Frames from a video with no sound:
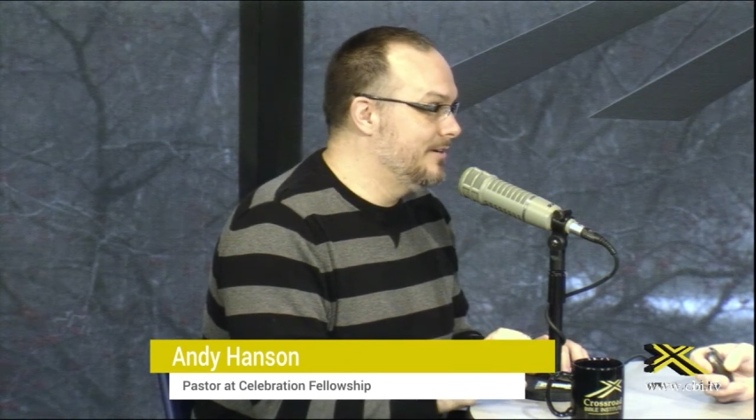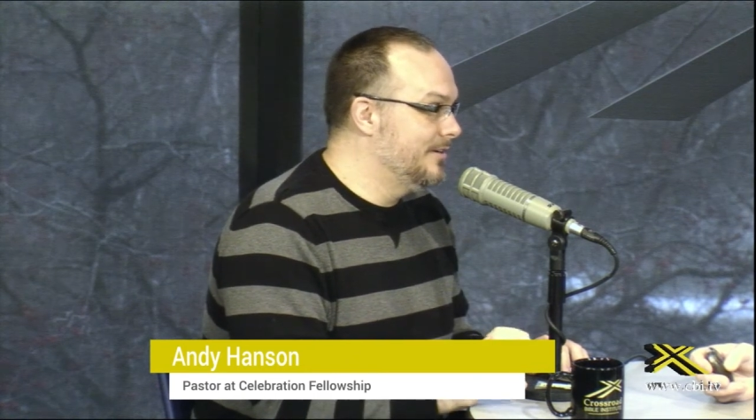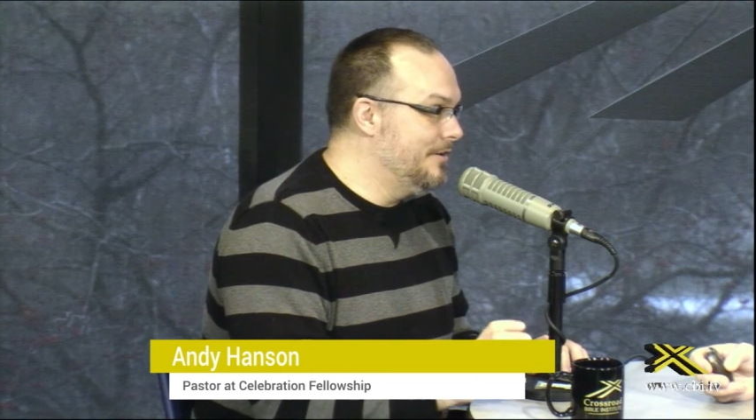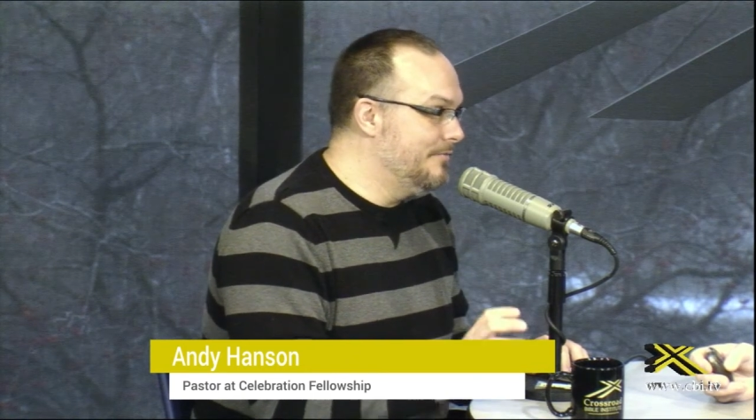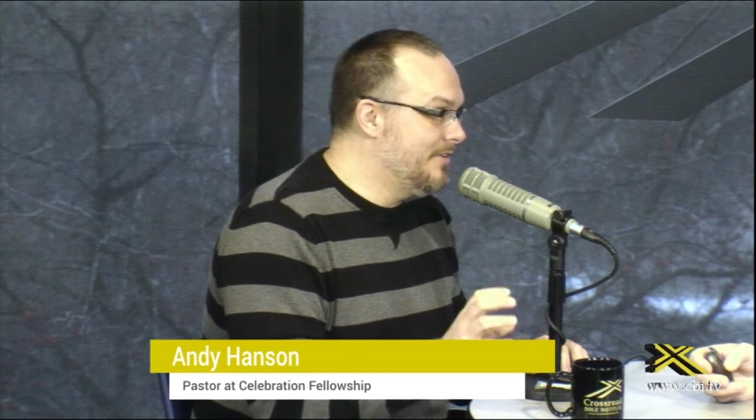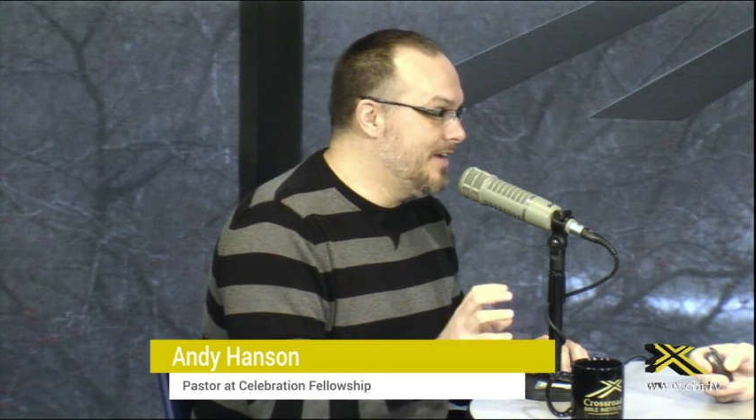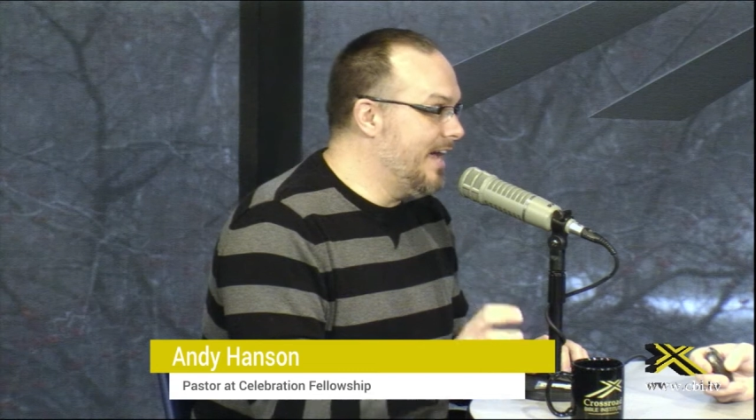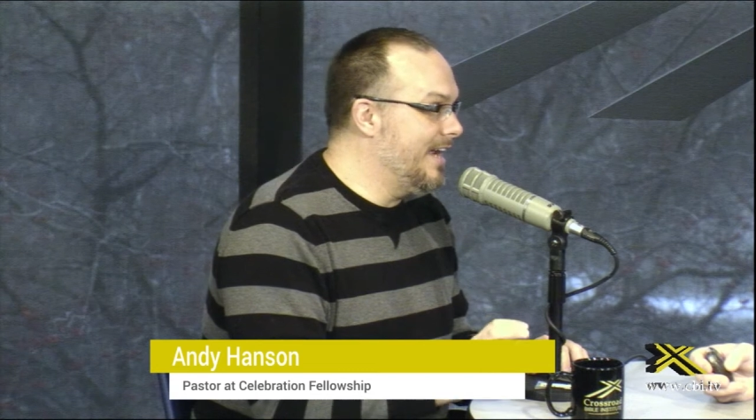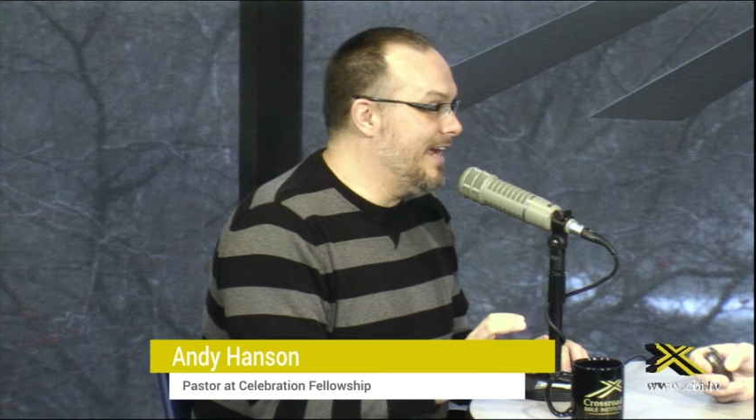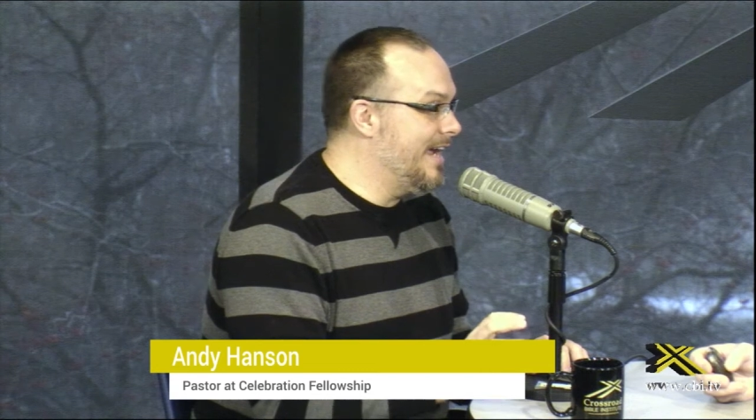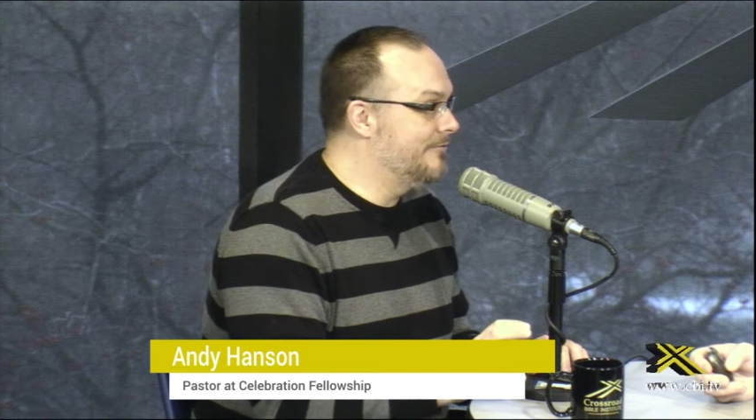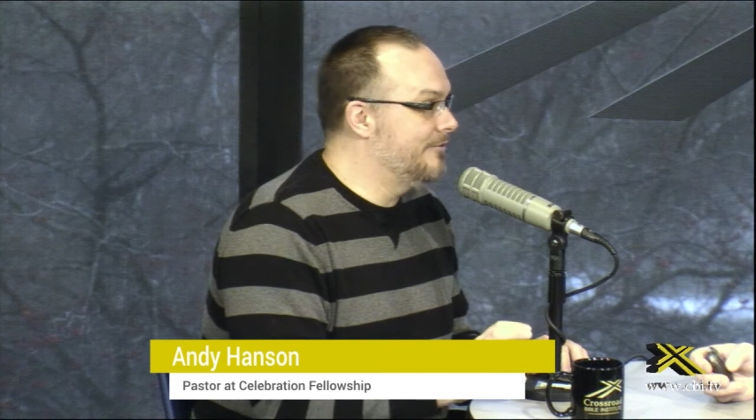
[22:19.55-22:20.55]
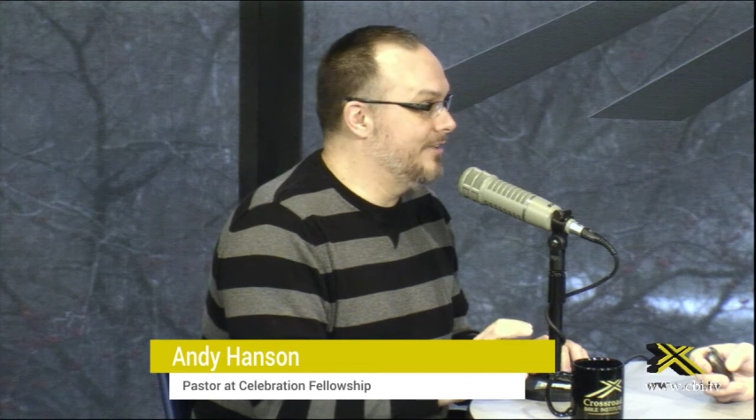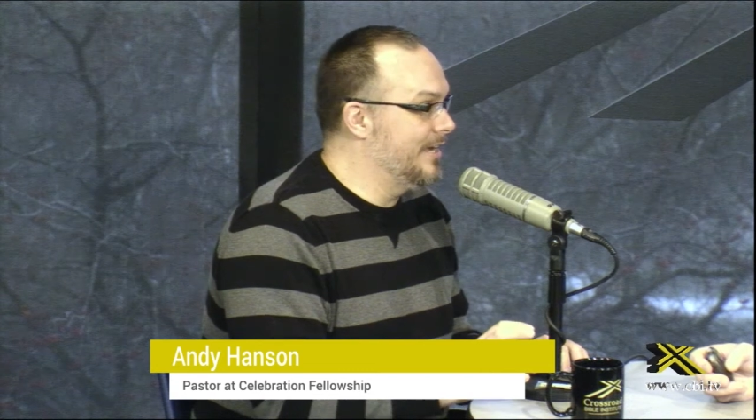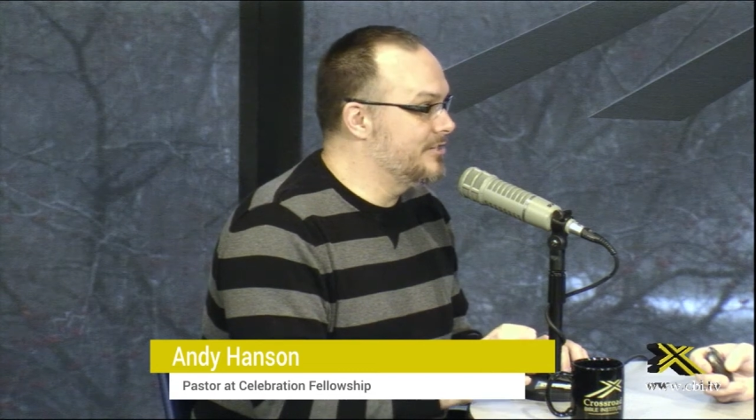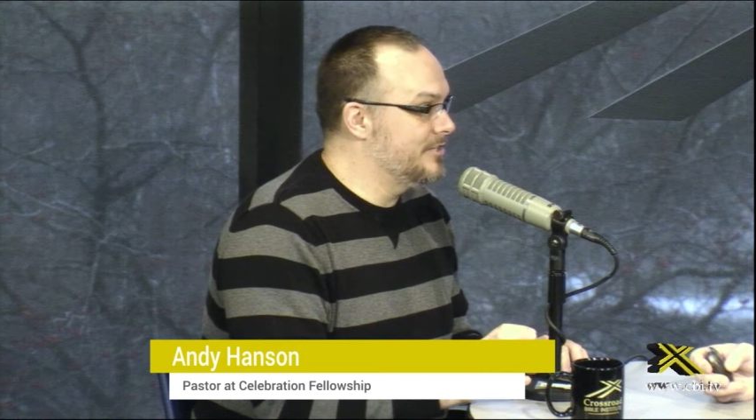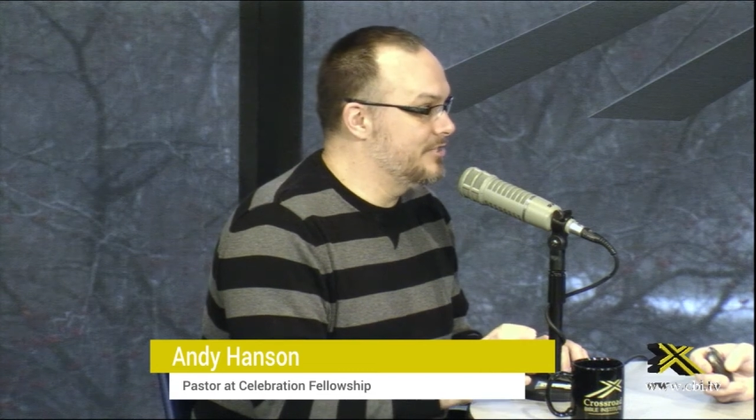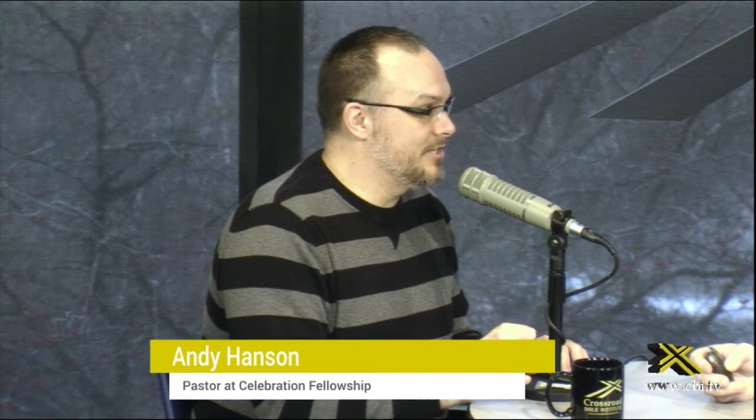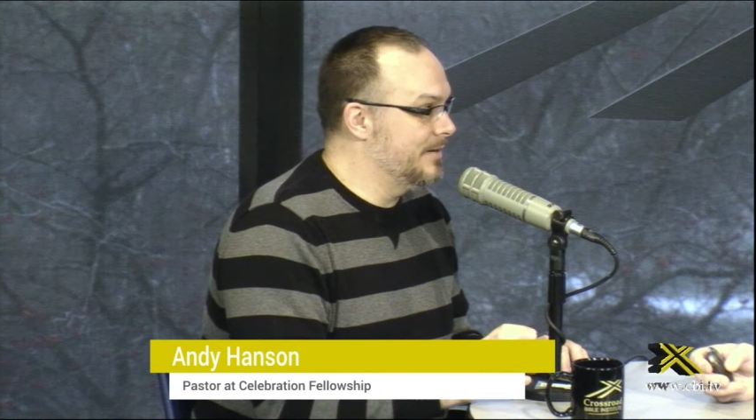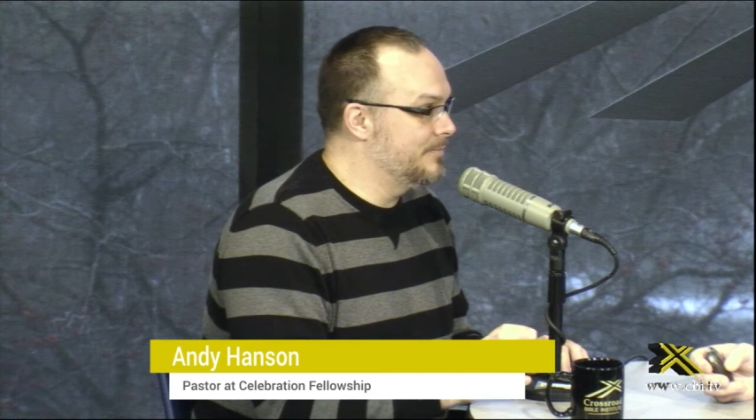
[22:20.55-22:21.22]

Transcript: You've got to have relationships.